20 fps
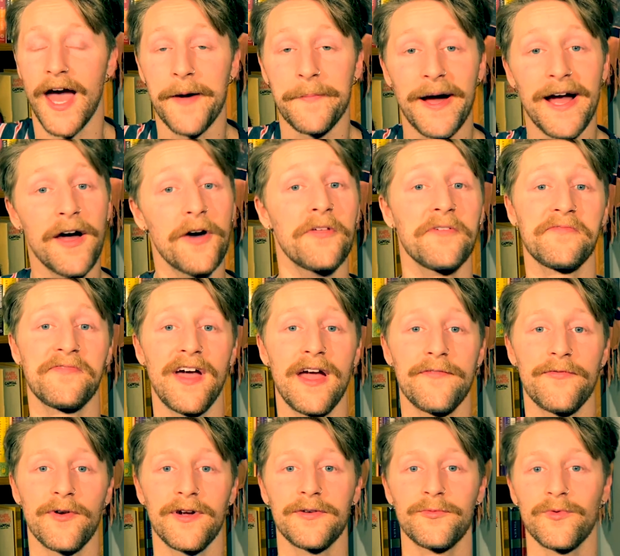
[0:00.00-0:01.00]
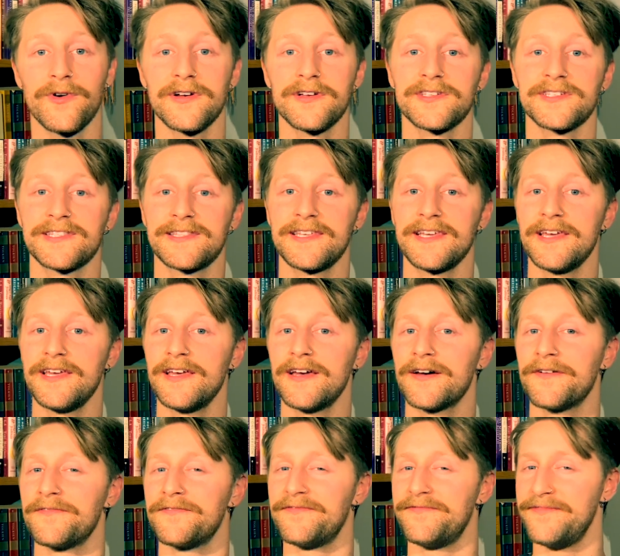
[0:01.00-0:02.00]
And my other favorite was
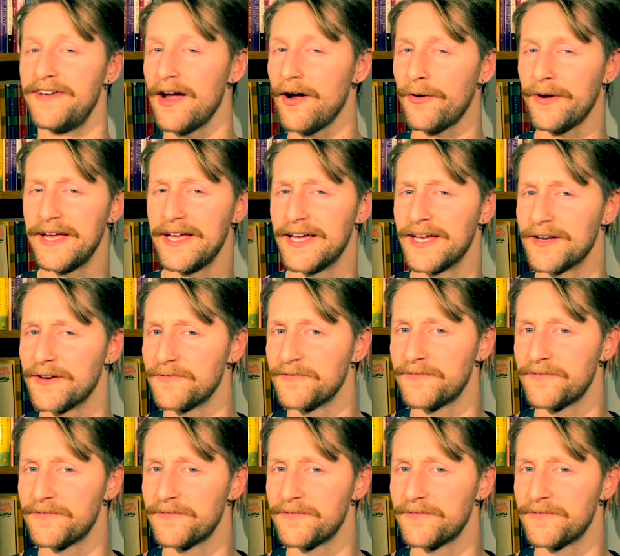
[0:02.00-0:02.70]
the very in